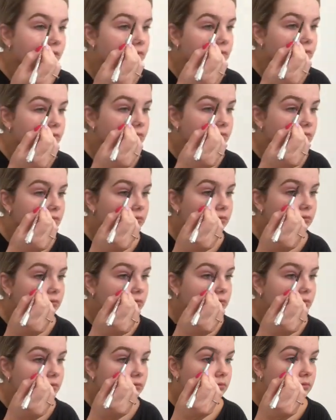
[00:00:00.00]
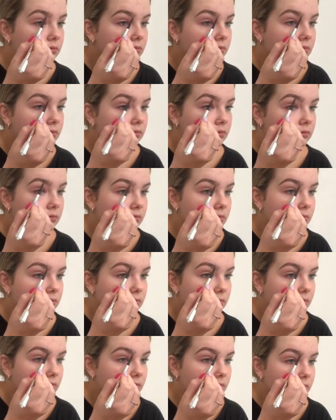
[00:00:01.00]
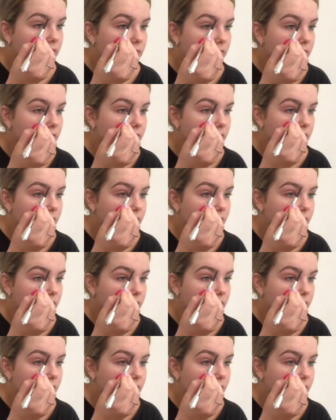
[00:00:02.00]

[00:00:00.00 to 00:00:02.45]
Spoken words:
you can get those hair-like structures